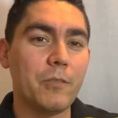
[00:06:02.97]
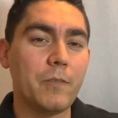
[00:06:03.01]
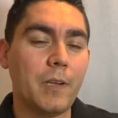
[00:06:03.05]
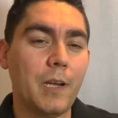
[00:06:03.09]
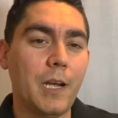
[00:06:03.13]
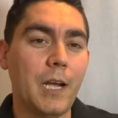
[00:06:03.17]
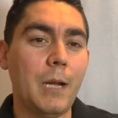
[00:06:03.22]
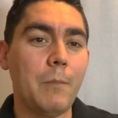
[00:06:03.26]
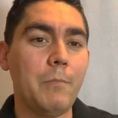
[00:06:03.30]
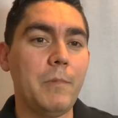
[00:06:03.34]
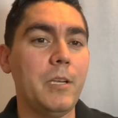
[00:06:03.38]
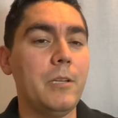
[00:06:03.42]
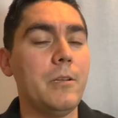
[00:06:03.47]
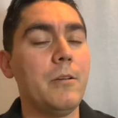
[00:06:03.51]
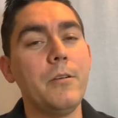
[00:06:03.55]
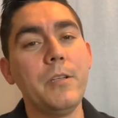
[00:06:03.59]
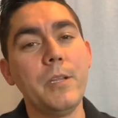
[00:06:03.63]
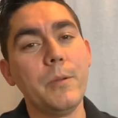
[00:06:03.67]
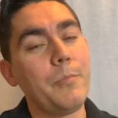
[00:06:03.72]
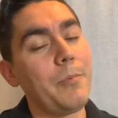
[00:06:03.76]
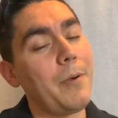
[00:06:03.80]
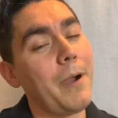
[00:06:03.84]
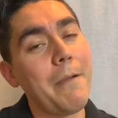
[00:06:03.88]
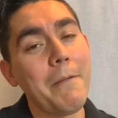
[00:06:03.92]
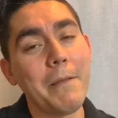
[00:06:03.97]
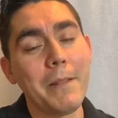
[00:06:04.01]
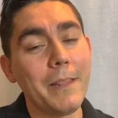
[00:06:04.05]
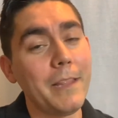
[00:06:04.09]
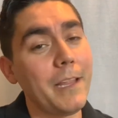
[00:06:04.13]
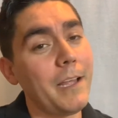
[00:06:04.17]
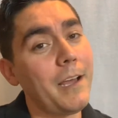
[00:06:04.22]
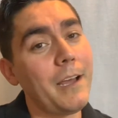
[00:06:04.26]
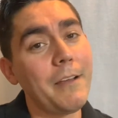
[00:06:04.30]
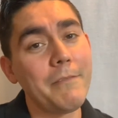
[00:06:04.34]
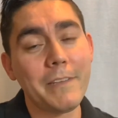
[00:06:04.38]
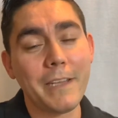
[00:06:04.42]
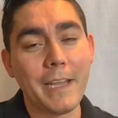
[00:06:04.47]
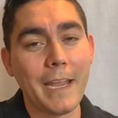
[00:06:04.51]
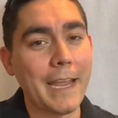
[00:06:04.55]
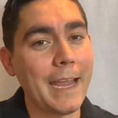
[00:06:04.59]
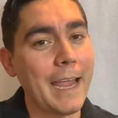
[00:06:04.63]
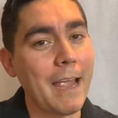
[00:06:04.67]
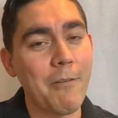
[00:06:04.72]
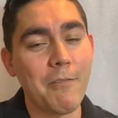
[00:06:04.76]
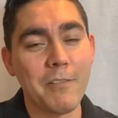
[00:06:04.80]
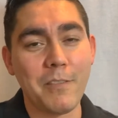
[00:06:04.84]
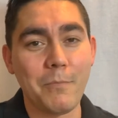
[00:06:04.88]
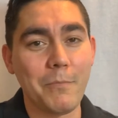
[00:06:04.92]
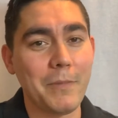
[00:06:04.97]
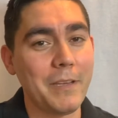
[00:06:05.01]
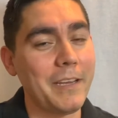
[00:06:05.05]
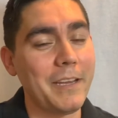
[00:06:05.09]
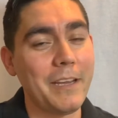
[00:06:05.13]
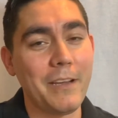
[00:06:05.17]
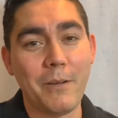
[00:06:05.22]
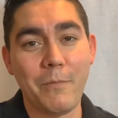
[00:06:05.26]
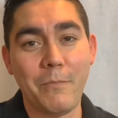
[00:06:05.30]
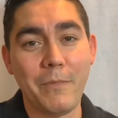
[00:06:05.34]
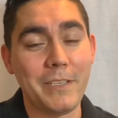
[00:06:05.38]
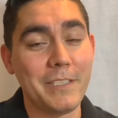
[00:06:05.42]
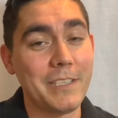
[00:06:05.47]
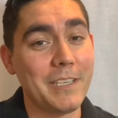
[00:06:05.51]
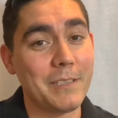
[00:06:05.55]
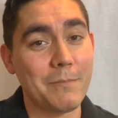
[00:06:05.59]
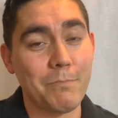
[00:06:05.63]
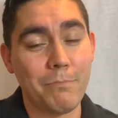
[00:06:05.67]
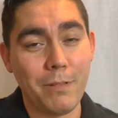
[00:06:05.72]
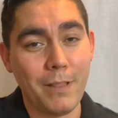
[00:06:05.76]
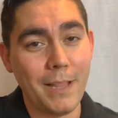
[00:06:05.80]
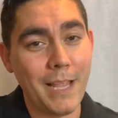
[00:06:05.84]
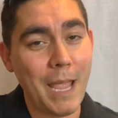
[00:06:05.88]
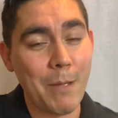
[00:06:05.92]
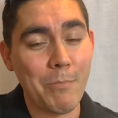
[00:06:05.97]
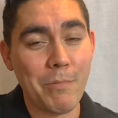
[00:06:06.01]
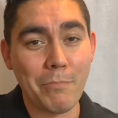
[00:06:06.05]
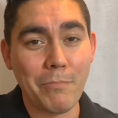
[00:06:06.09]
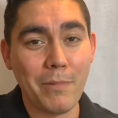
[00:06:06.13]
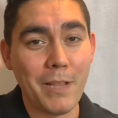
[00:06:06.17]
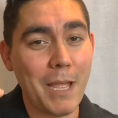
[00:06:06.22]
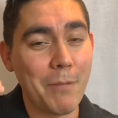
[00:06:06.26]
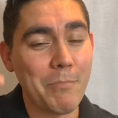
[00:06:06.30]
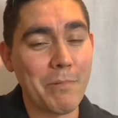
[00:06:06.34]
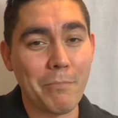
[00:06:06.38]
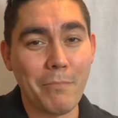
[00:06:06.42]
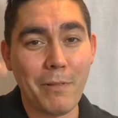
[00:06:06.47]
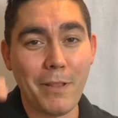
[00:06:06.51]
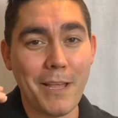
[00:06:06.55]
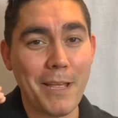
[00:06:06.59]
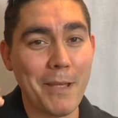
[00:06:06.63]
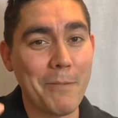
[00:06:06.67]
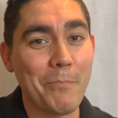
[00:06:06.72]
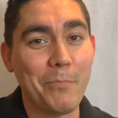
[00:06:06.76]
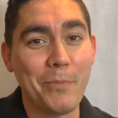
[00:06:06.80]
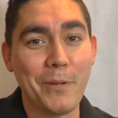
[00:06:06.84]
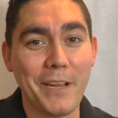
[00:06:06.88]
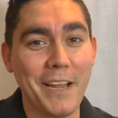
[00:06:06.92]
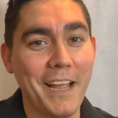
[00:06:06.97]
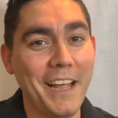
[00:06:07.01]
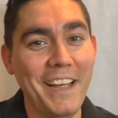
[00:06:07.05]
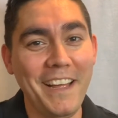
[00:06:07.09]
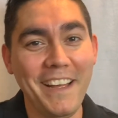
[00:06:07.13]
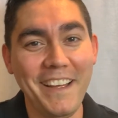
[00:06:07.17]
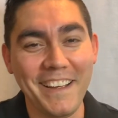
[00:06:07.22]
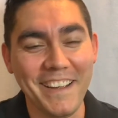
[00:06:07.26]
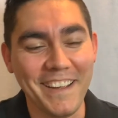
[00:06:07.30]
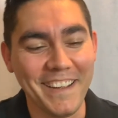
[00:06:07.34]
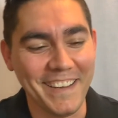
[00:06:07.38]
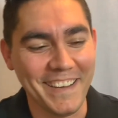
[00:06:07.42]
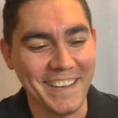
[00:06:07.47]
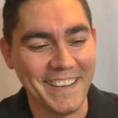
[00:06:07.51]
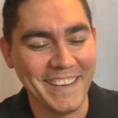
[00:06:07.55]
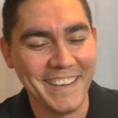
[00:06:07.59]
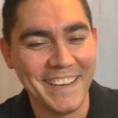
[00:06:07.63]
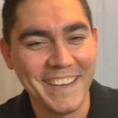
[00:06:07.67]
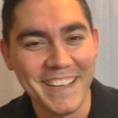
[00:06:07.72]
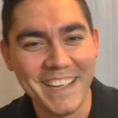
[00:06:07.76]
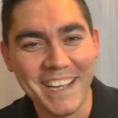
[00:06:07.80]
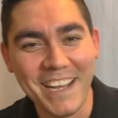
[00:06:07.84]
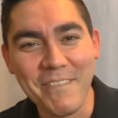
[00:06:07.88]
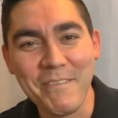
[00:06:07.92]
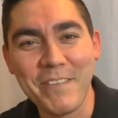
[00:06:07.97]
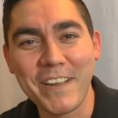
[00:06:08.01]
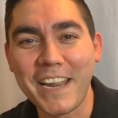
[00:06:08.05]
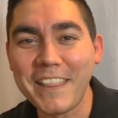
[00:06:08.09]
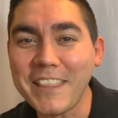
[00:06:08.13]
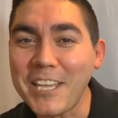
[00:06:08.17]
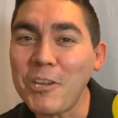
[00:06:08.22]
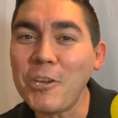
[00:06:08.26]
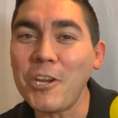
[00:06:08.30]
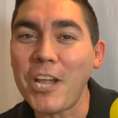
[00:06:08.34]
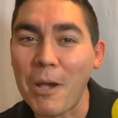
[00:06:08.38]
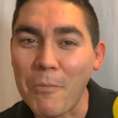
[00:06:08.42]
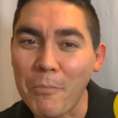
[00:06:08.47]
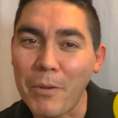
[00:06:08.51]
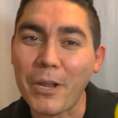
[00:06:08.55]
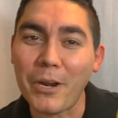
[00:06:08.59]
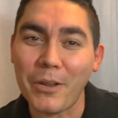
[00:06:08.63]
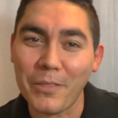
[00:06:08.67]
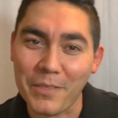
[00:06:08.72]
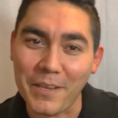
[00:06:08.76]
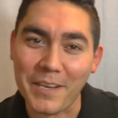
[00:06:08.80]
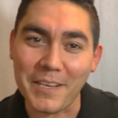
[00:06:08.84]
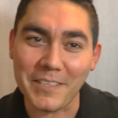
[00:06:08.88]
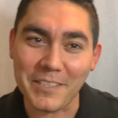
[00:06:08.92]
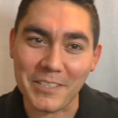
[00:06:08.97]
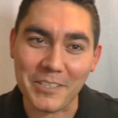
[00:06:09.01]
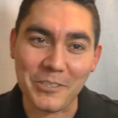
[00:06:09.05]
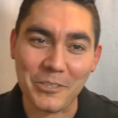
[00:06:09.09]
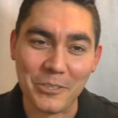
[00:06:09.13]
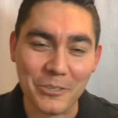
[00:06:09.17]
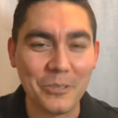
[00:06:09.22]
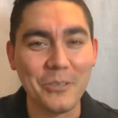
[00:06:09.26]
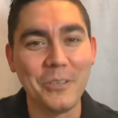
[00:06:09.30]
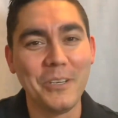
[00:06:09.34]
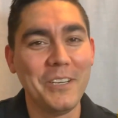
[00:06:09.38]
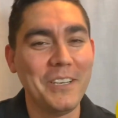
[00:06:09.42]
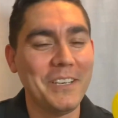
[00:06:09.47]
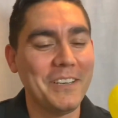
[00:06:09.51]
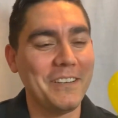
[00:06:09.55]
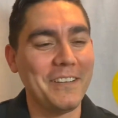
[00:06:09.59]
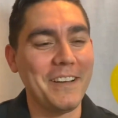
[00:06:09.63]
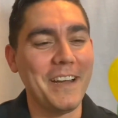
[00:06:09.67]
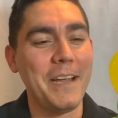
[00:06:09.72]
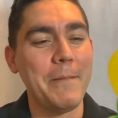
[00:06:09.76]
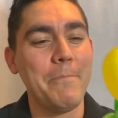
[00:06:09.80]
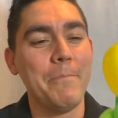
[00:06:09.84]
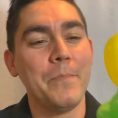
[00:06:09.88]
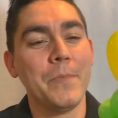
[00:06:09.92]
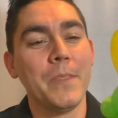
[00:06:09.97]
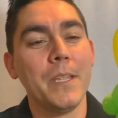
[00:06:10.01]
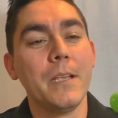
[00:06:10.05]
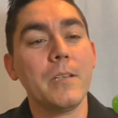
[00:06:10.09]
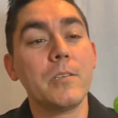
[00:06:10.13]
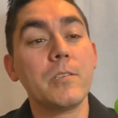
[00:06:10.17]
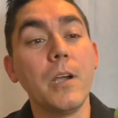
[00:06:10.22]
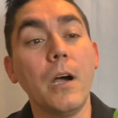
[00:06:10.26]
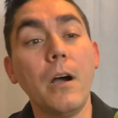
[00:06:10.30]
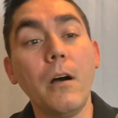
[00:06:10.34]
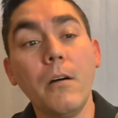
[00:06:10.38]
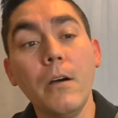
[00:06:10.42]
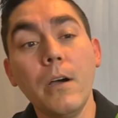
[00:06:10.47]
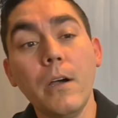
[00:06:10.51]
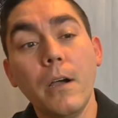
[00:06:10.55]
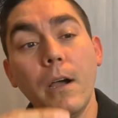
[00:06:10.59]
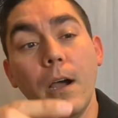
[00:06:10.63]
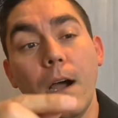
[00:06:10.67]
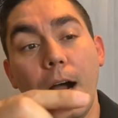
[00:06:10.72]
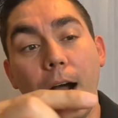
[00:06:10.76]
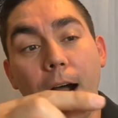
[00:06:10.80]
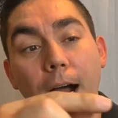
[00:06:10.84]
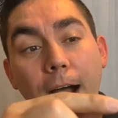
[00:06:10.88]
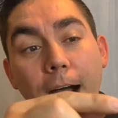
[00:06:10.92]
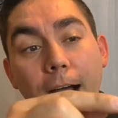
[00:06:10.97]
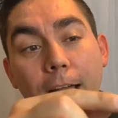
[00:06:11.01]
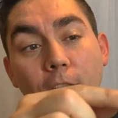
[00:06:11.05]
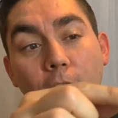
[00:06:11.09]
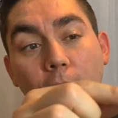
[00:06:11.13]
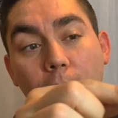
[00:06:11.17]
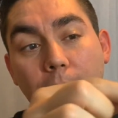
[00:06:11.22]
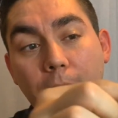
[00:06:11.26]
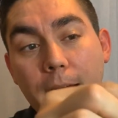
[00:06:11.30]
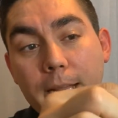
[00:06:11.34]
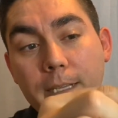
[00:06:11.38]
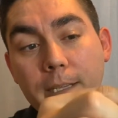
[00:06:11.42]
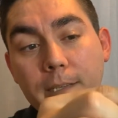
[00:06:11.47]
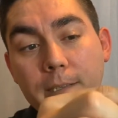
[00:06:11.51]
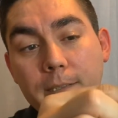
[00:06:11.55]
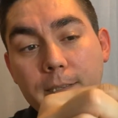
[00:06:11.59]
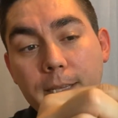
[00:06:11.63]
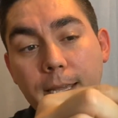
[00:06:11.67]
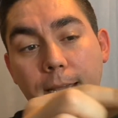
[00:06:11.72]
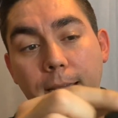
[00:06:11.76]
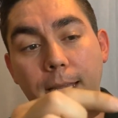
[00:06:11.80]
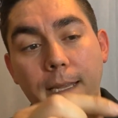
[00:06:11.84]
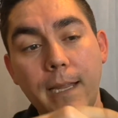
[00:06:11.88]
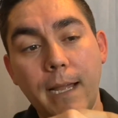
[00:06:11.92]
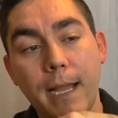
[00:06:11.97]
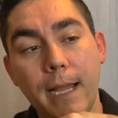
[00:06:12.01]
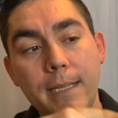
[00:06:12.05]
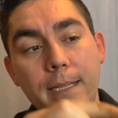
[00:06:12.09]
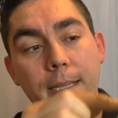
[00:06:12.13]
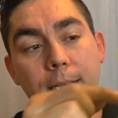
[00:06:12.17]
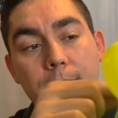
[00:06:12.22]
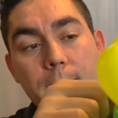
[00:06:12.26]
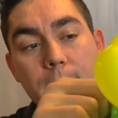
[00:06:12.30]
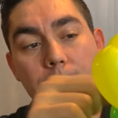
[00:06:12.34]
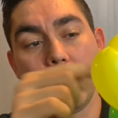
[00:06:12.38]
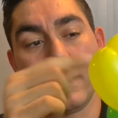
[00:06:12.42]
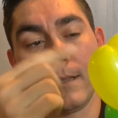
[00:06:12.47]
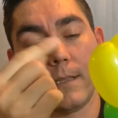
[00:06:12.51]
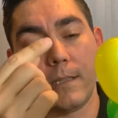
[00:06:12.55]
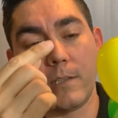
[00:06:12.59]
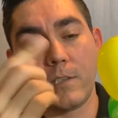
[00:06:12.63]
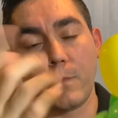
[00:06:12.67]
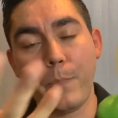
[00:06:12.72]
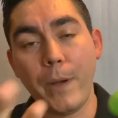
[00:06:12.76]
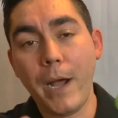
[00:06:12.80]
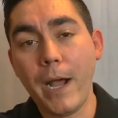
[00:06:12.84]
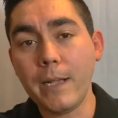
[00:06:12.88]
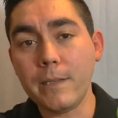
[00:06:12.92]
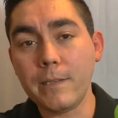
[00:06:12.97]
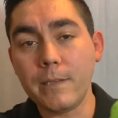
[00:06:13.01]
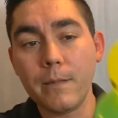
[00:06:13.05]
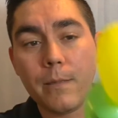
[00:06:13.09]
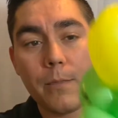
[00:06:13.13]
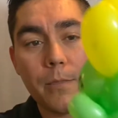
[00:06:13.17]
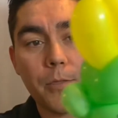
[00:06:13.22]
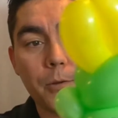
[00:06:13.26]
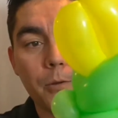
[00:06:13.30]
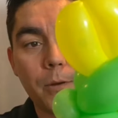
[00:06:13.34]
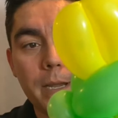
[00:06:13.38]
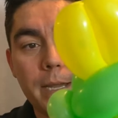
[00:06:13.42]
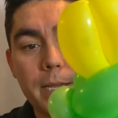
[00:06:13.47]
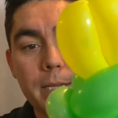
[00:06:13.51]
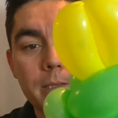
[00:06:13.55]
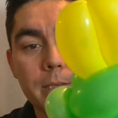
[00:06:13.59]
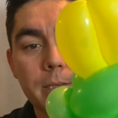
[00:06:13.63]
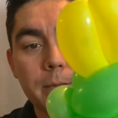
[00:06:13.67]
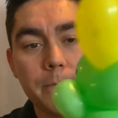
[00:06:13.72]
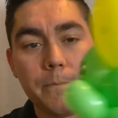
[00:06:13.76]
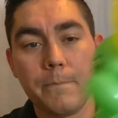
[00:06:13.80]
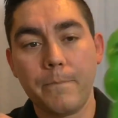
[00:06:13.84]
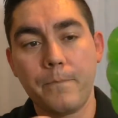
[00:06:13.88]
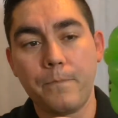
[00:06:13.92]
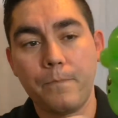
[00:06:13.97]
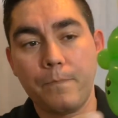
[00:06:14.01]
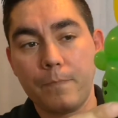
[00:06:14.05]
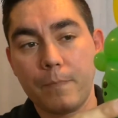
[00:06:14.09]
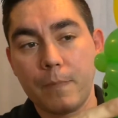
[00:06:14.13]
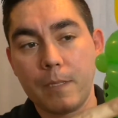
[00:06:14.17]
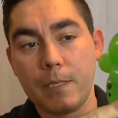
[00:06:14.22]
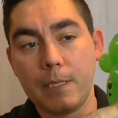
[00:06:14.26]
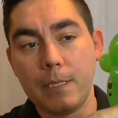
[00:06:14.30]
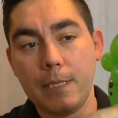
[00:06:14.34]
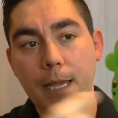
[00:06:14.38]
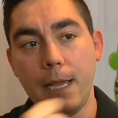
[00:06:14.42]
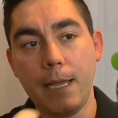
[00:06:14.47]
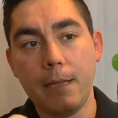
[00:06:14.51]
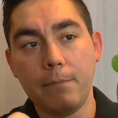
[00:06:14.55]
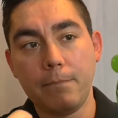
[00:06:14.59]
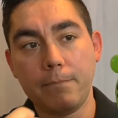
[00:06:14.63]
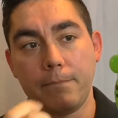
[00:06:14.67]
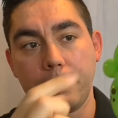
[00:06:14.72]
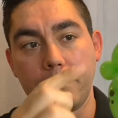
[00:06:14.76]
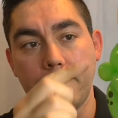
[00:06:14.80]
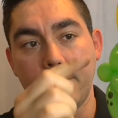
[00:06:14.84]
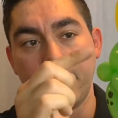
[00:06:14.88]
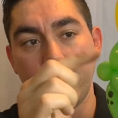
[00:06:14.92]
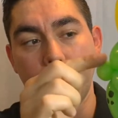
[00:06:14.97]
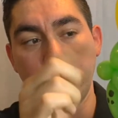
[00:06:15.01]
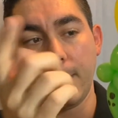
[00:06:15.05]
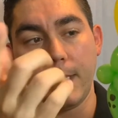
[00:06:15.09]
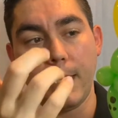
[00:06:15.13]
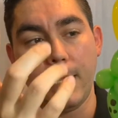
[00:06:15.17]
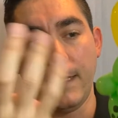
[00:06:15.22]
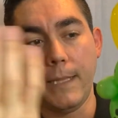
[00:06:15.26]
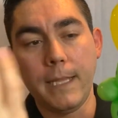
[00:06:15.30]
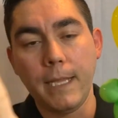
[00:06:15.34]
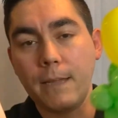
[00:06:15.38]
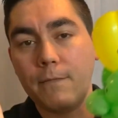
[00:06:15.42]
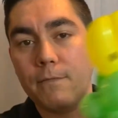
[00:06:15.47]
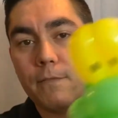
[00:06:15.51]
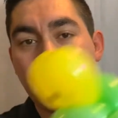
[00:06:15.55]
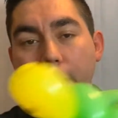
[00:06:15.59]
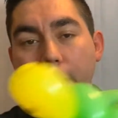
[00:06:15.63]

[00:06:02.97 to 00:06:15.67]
time. You know, you'd probably love to hang out with me, hear me just blab, blab, blab, but but I think you got better things to do, right? So, look, I did the spots in 3s. See that? And they can